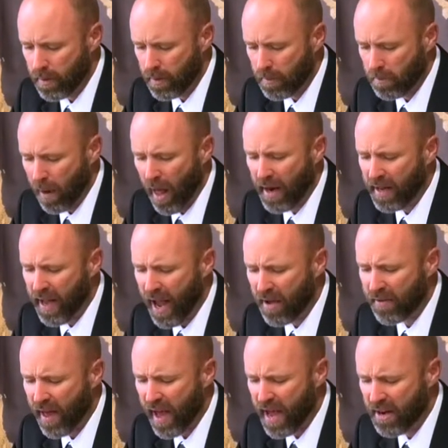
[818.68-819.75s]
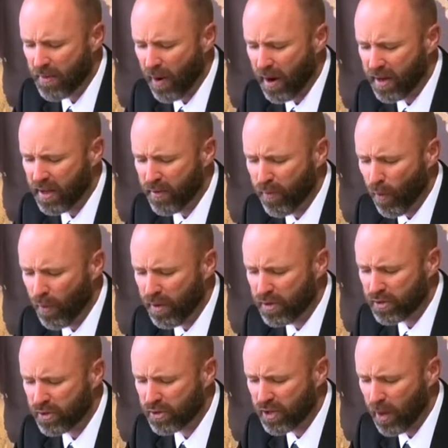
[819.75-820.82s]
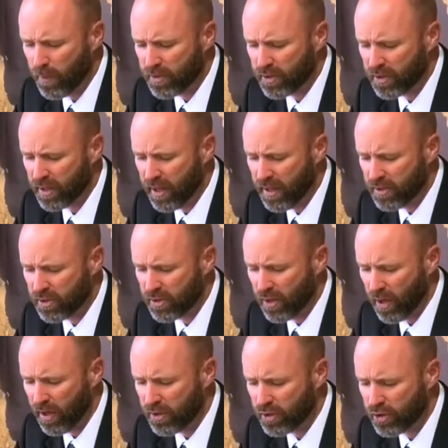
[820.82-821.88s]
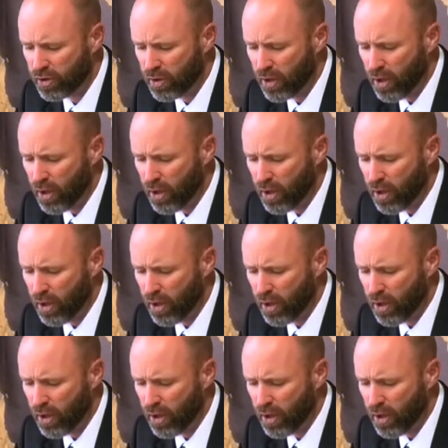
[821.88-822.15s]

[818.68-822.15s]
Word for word: Blotting out the handwriting of ordinances that was against us,